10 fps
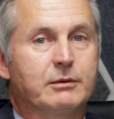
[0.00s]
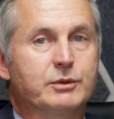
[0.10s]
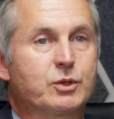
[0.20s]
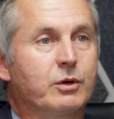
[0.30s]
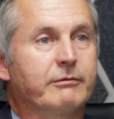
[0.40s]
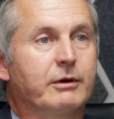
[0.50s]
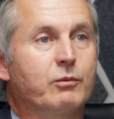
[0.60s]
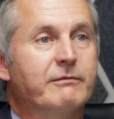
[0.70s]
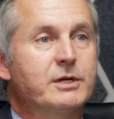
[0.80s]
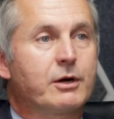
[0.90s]
It was sort of
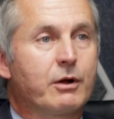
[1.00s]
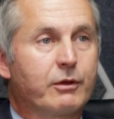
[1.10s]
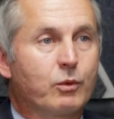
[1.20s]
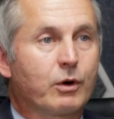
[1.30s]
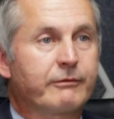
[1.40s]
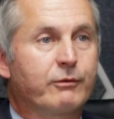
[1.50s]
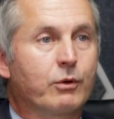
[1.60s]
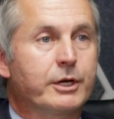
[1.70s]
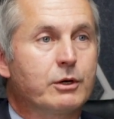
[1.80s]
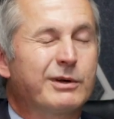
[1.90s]
we've done all the work
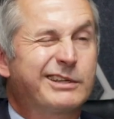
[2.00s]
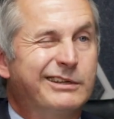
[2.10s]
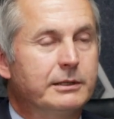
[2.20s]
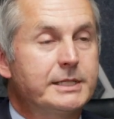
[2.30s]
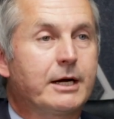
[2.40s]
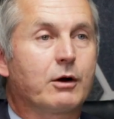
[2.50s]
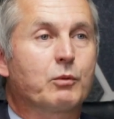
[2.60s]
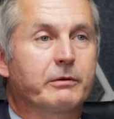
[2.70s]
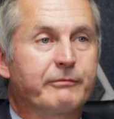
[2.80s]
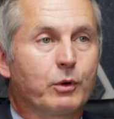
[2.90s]
for you, take our
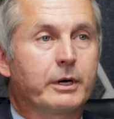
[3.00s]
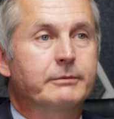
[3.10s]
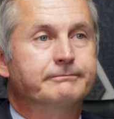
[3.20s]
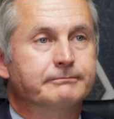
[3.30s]
word for it.